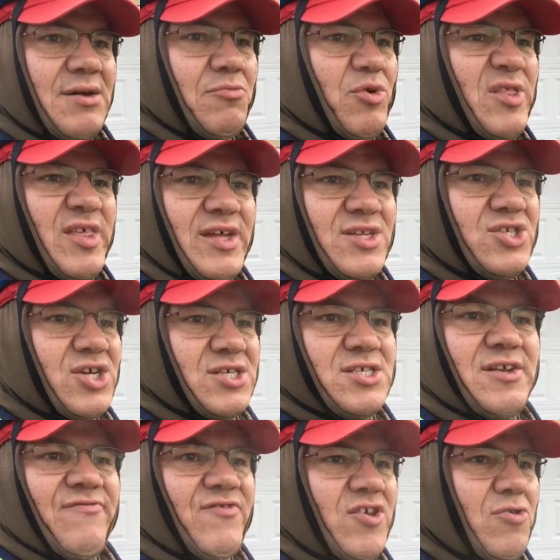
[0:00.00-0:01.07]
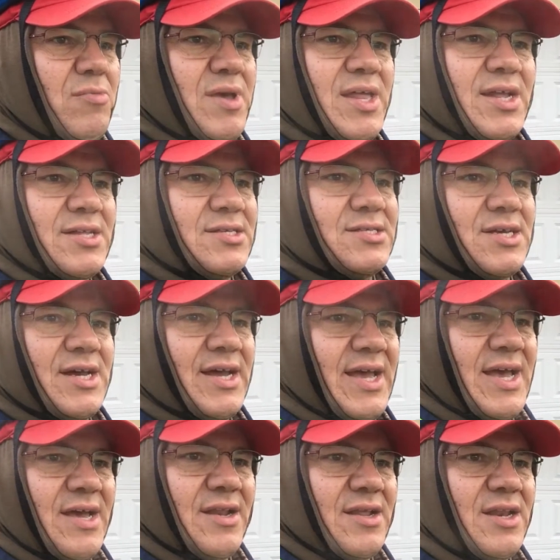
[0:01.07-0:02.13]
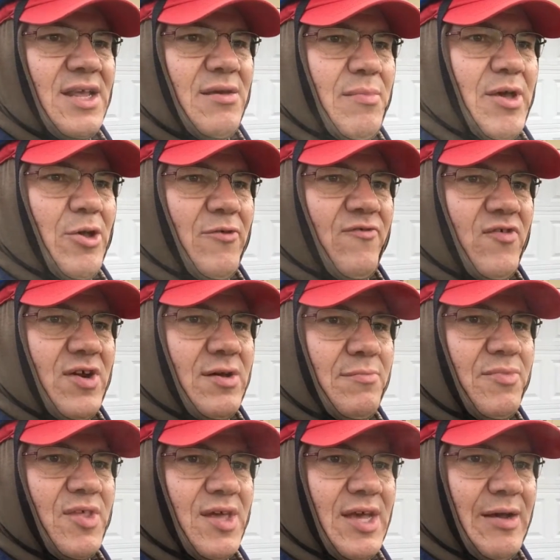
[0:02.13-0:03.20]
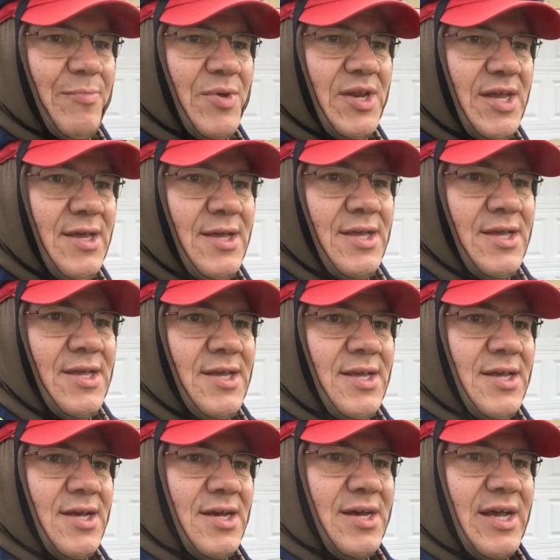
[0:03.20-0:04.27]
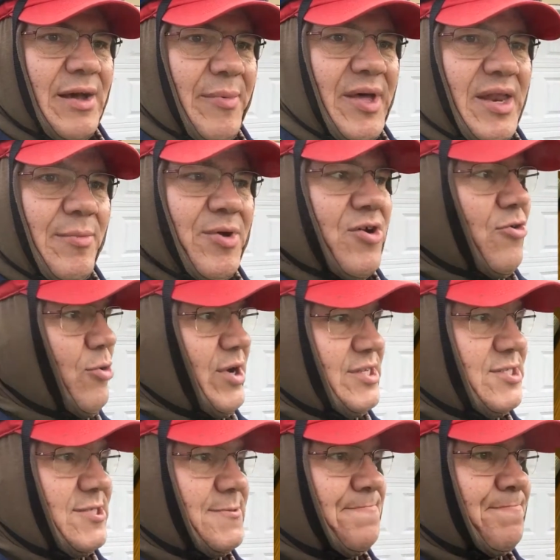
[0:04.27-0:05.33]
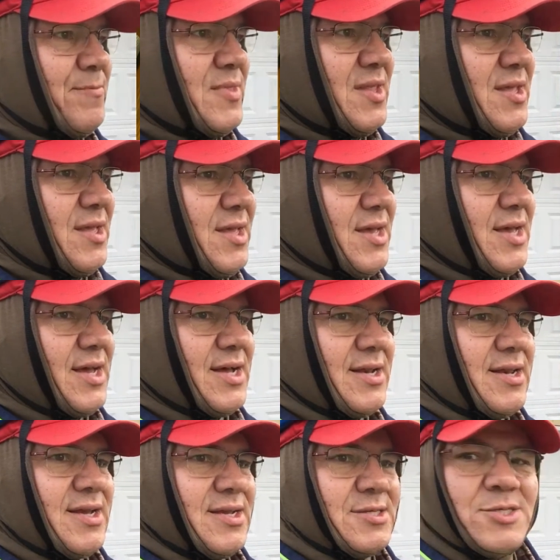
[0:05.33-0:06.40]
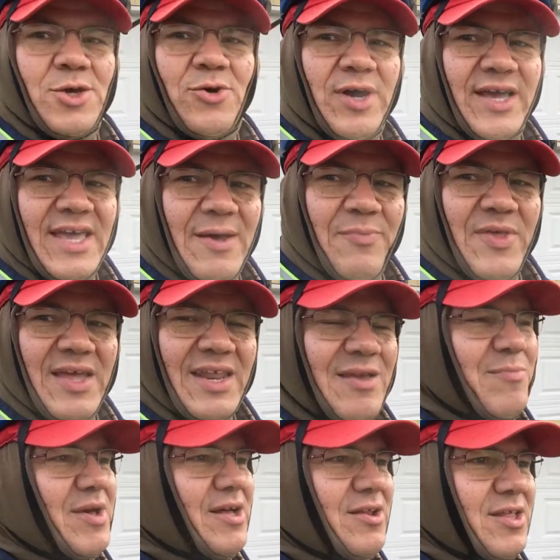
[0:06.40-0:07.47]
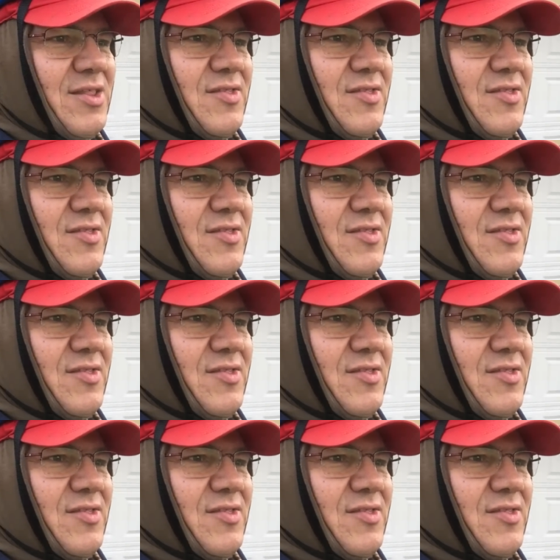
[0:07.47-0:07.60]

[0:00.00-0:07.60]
Within just a few minutes, I had an email from the company, a guy by the name of Chris, and so I kept that email.